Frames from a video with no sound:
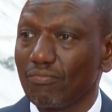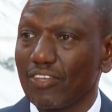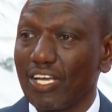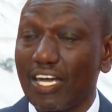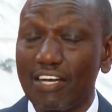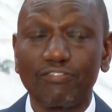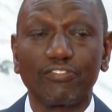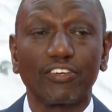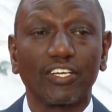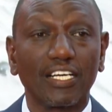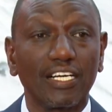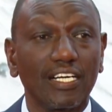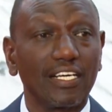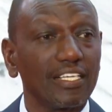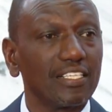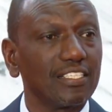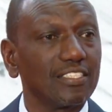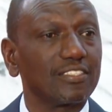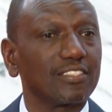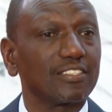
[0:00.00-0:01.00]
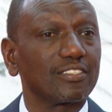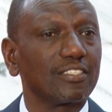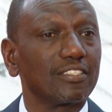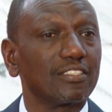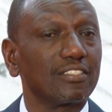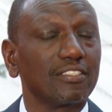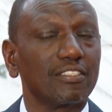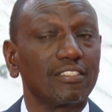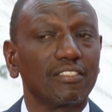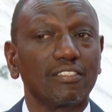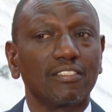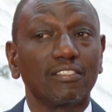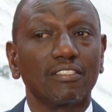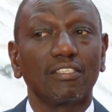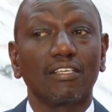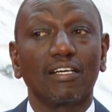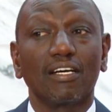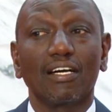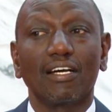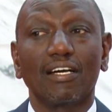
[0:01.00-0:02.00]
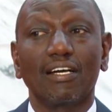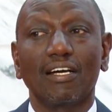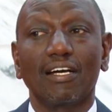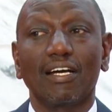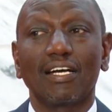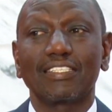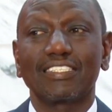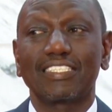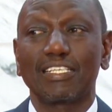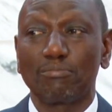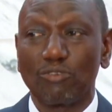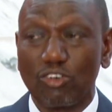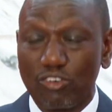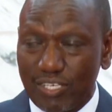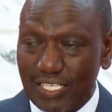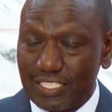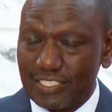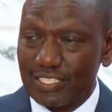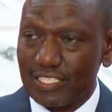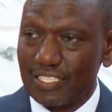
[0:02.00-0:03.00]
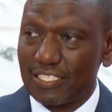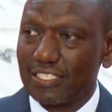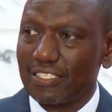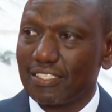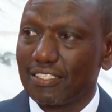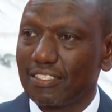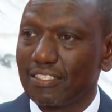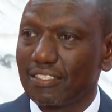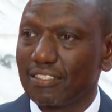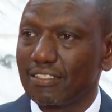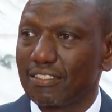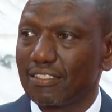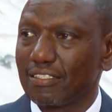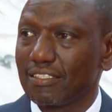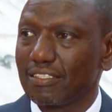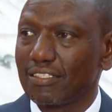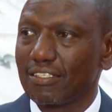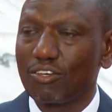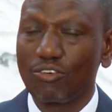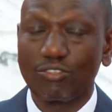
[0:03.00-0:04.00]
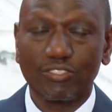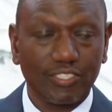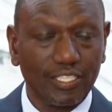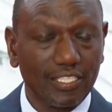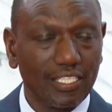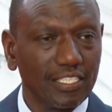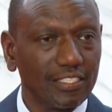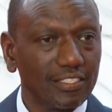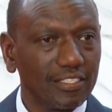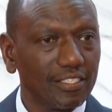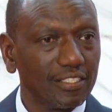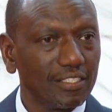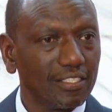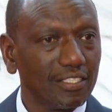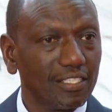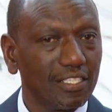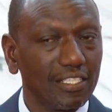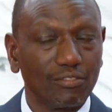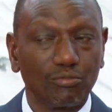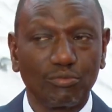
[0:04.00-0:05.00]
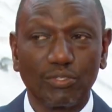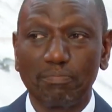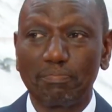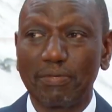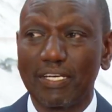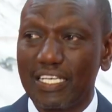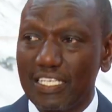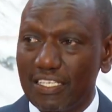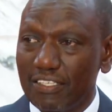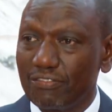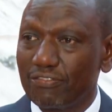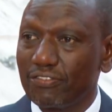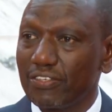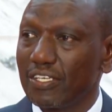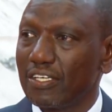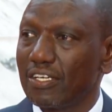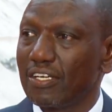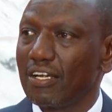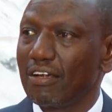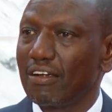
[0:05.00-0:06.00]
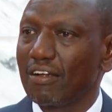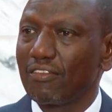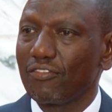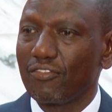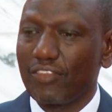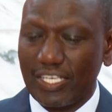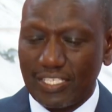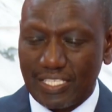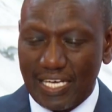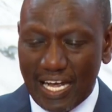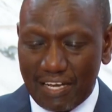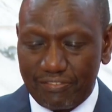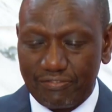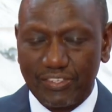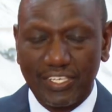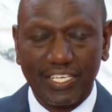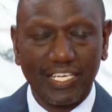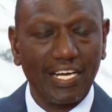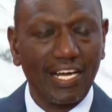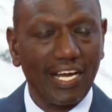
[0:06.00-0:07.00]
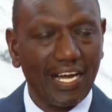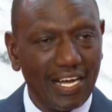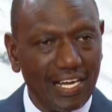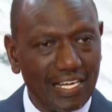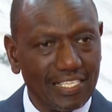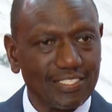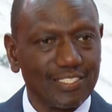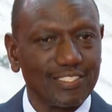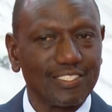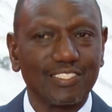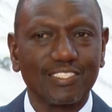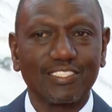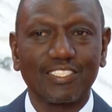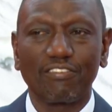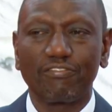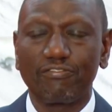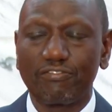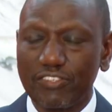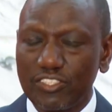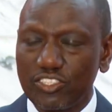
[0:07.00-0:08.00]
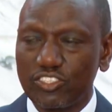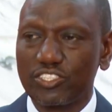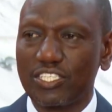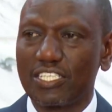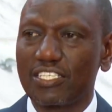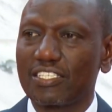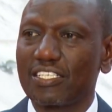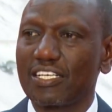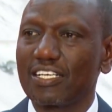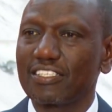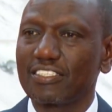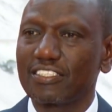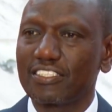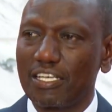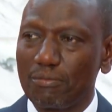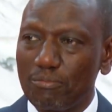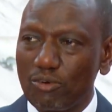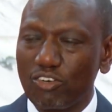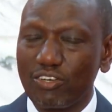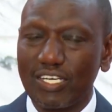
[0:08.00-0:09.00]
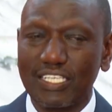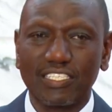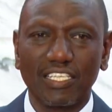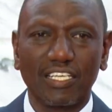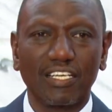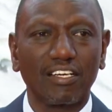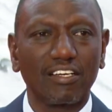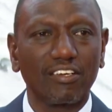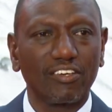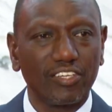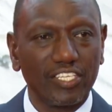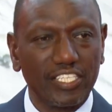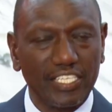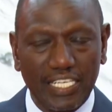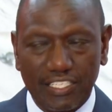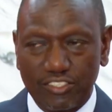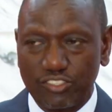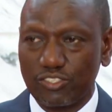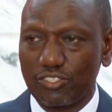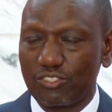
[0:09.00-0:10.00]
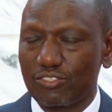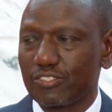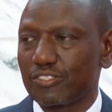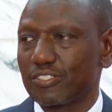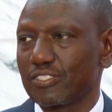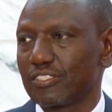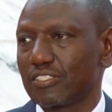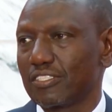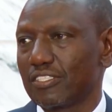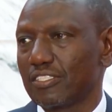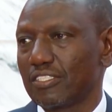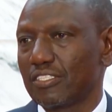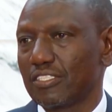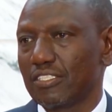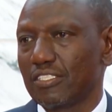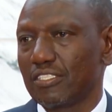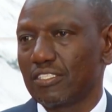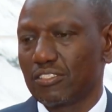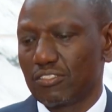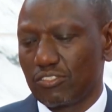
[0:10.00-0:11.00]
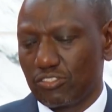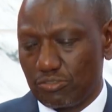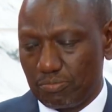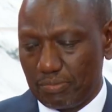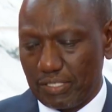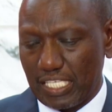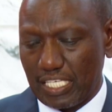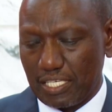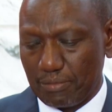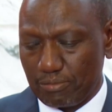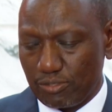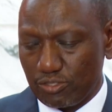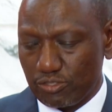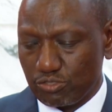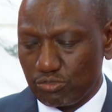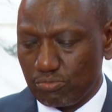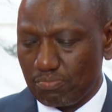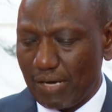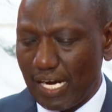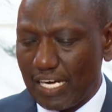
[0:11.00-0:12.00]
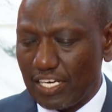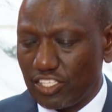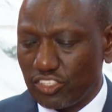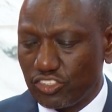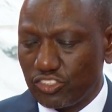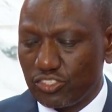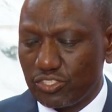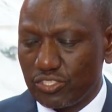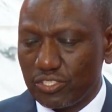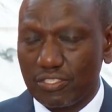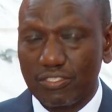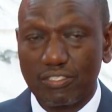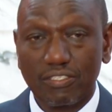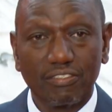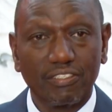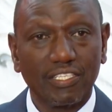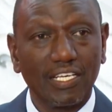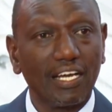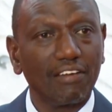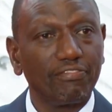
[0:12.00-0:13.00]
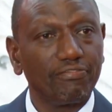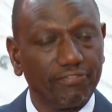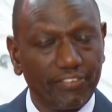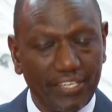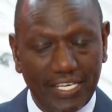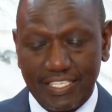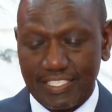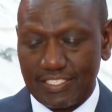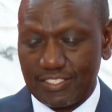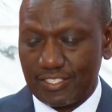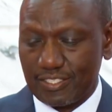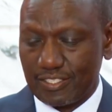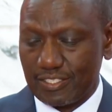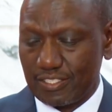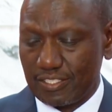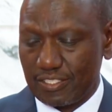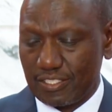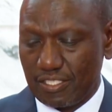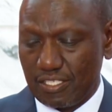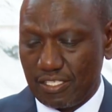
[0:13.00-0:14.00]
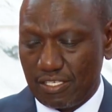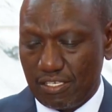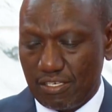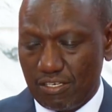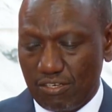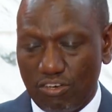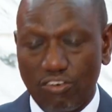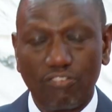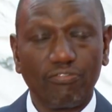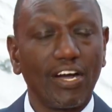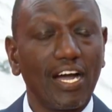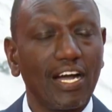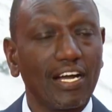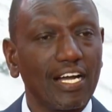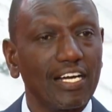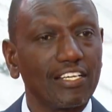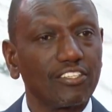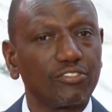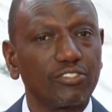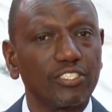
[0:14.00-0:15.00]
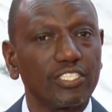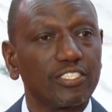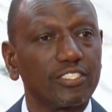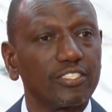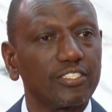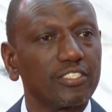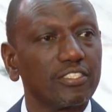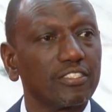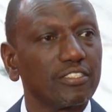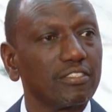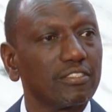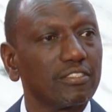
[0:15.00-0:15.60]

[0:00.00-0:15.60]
Africa is a democratic continent, and we believe that Africa has sufficient democratic credentials to be able to manage the affairs of our countries